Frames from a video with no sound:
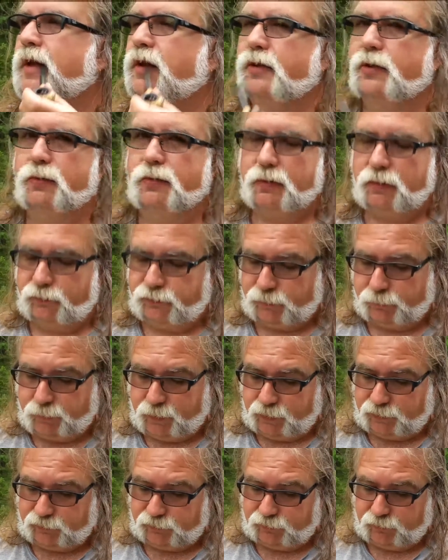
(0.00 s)
The world's a
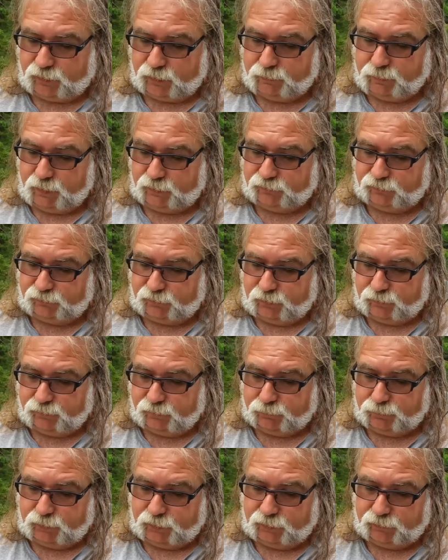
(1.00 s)
much
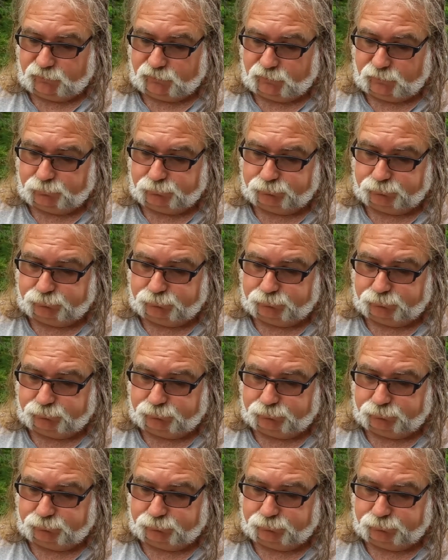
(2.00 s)
safer place